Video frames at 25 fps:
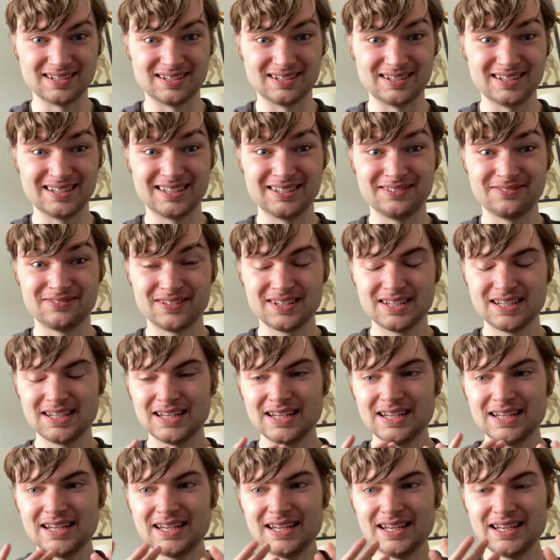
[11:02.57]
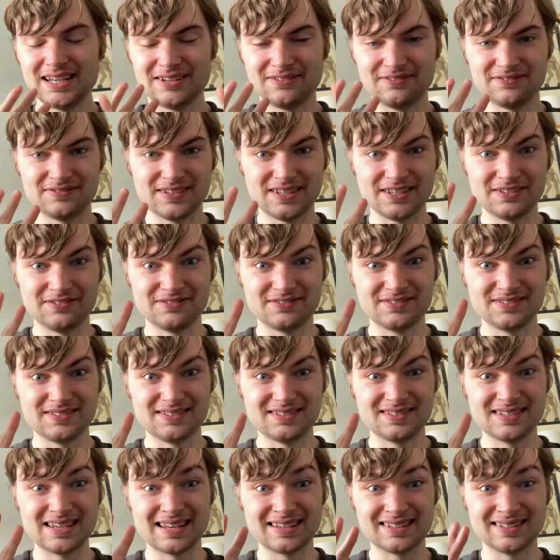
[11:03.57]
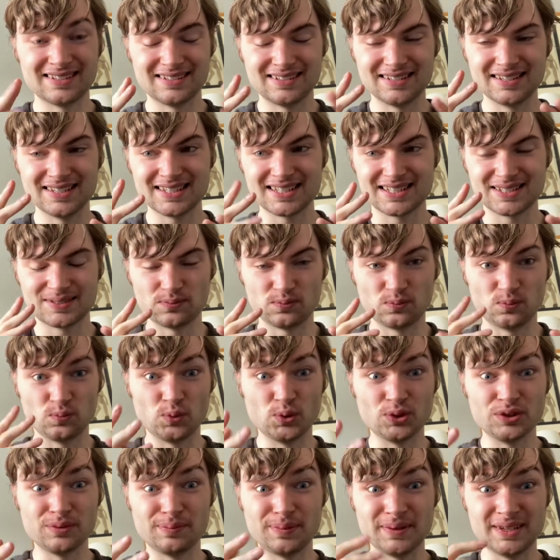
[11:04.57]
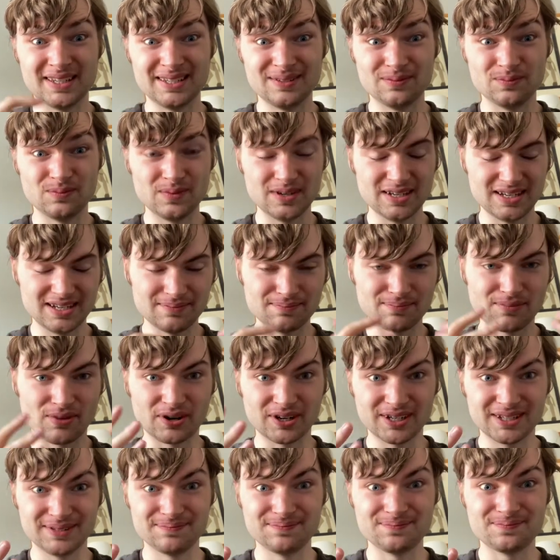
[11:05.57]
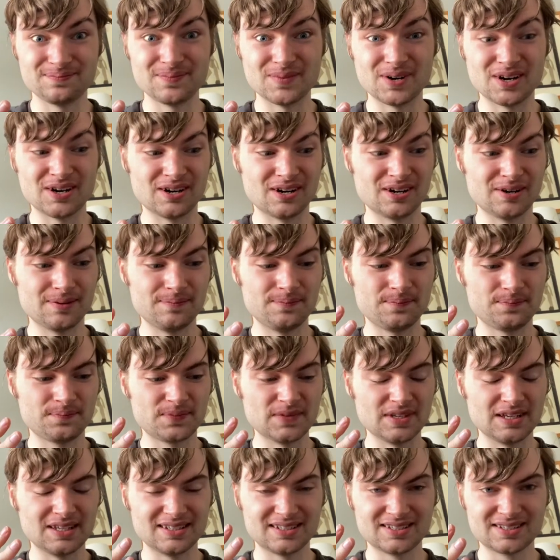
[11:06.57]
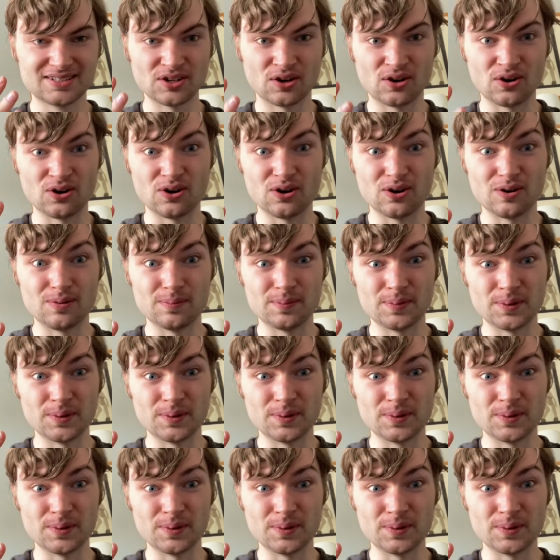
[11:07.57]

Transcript: if and this would be in my top